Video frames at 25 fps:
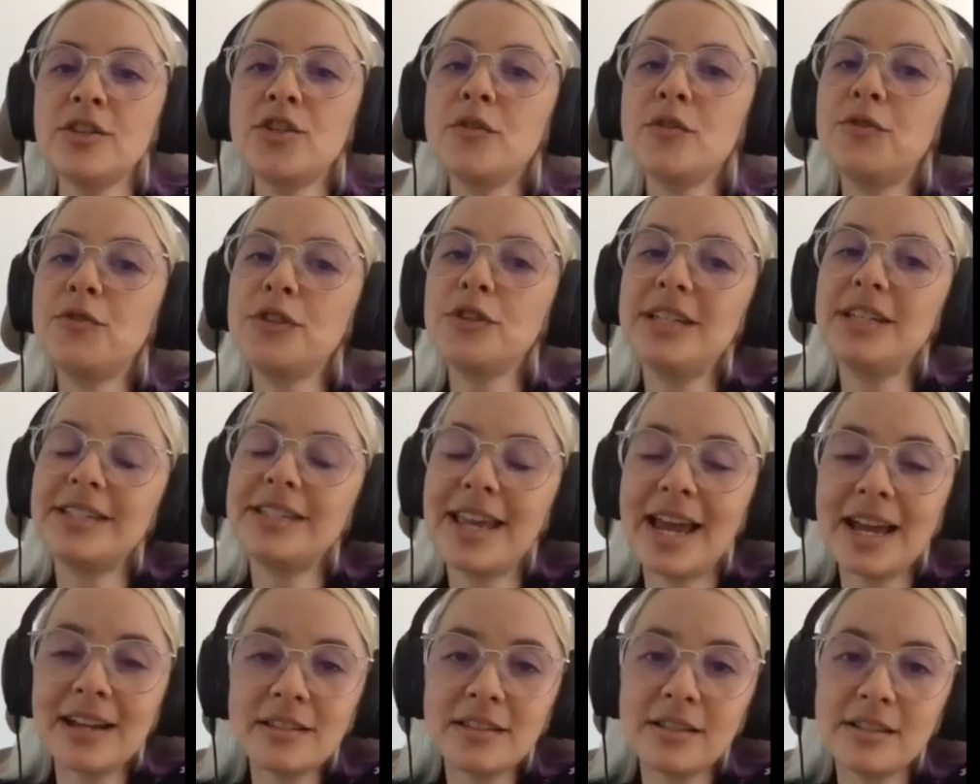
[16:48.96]
so for this
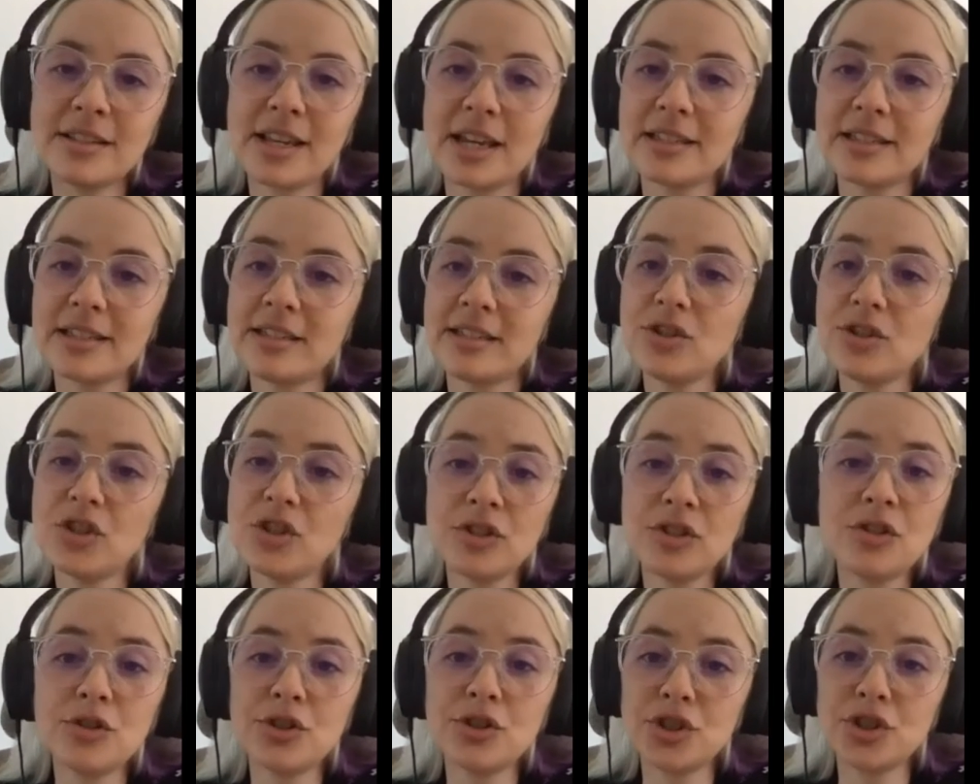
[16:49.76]
exercise, and
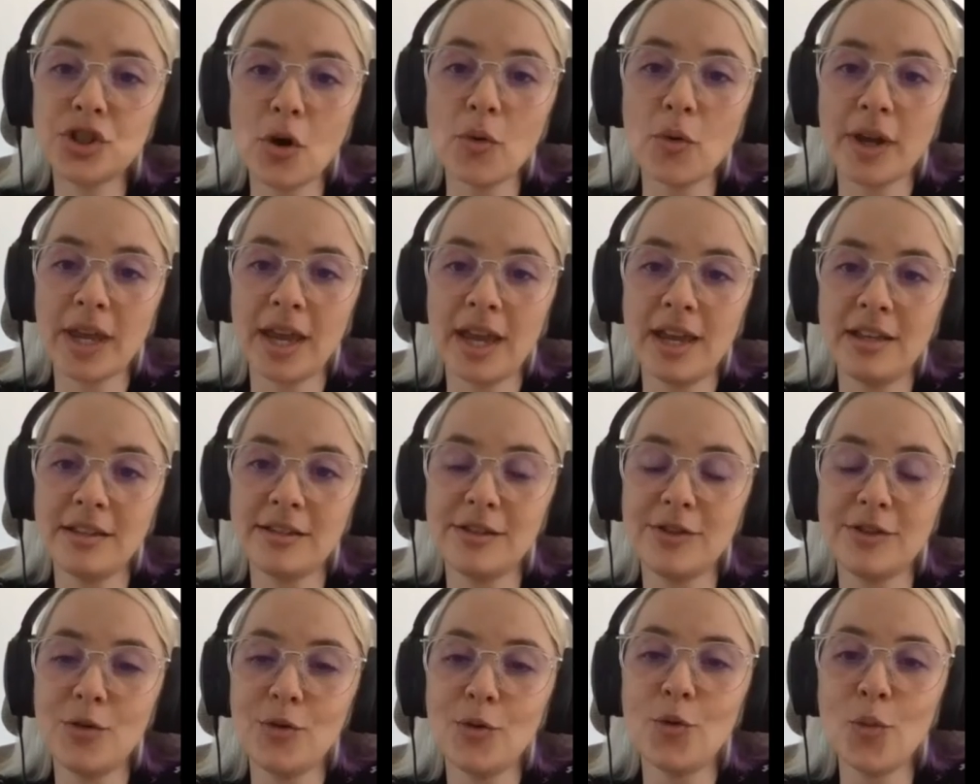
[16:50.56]
just to
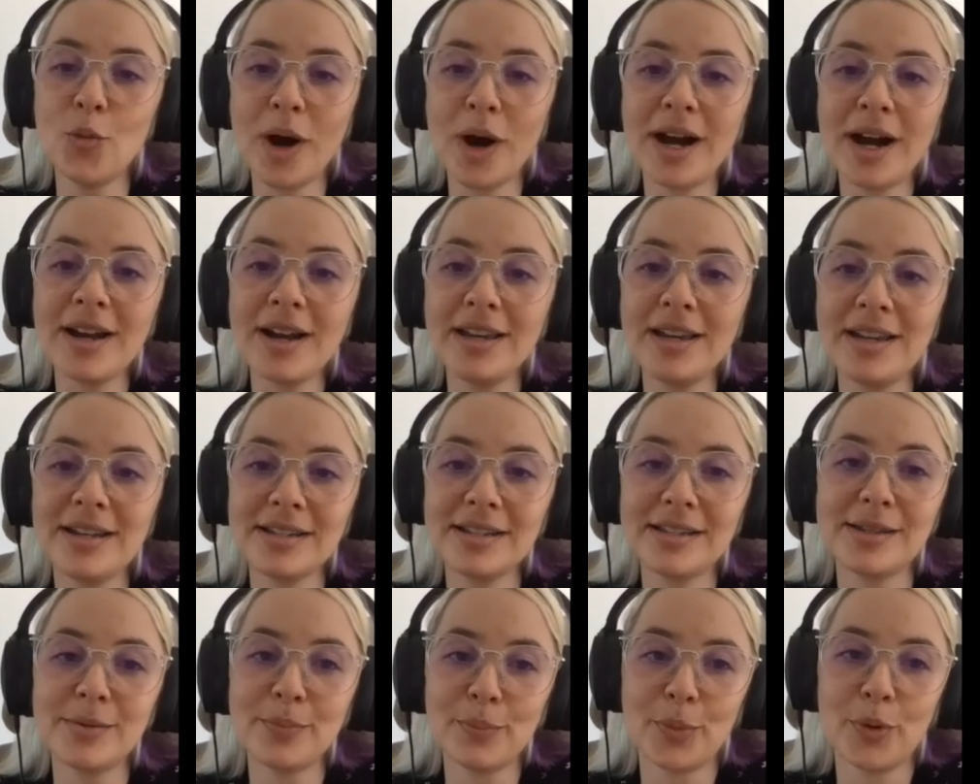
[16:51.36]
showcase you why it
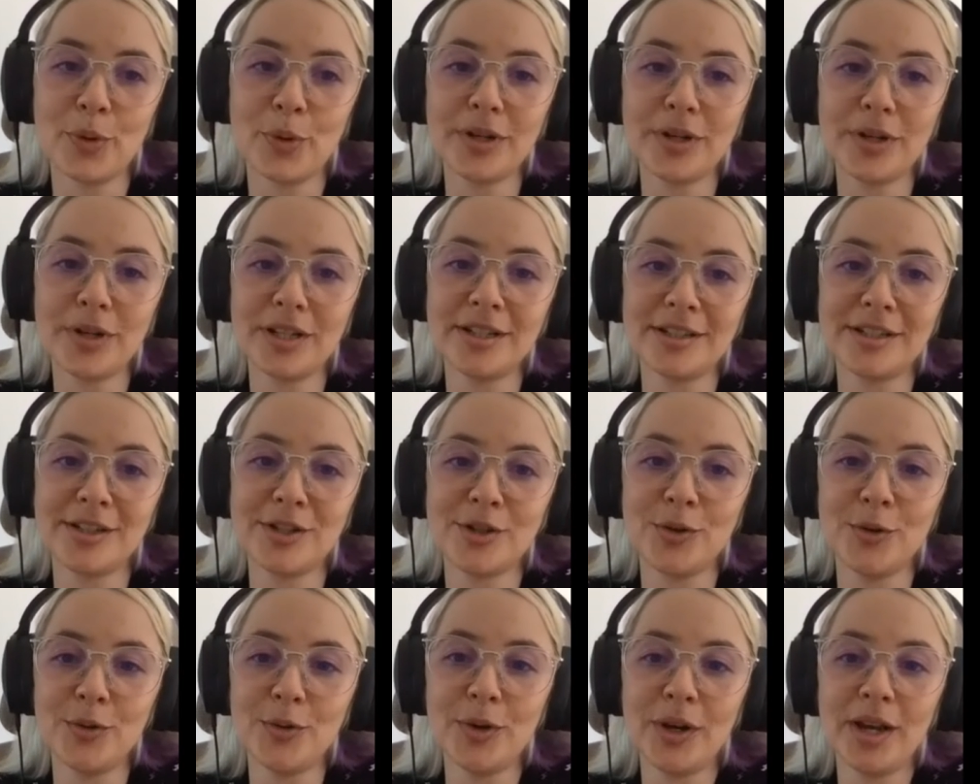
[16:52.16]
is important
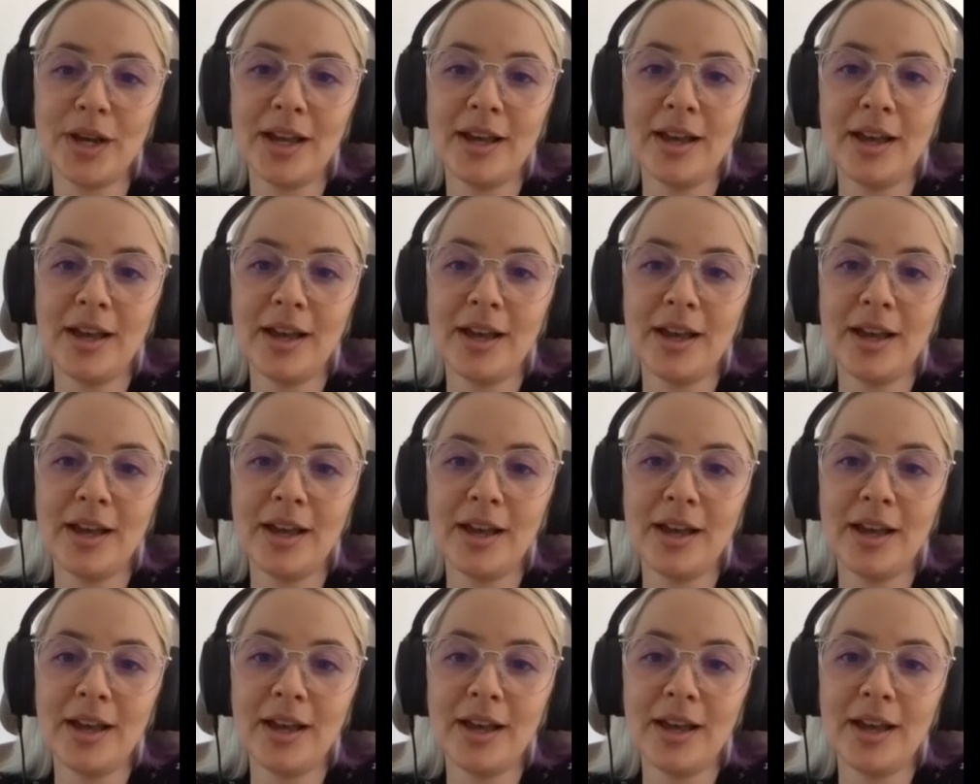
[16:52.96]
to